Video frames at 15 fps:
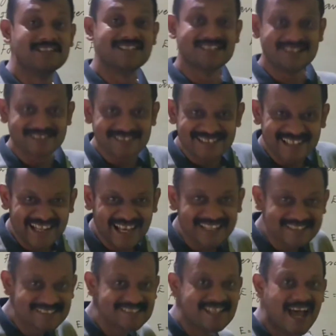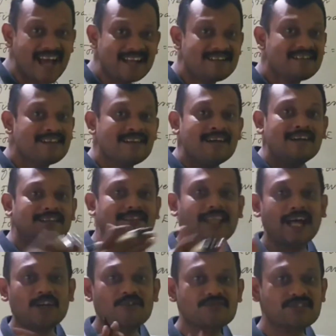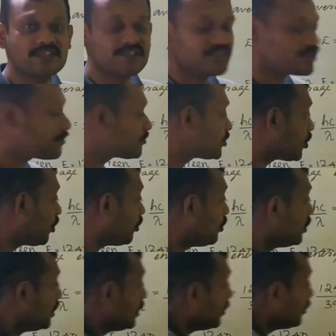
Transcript: which is less than that of cesium. So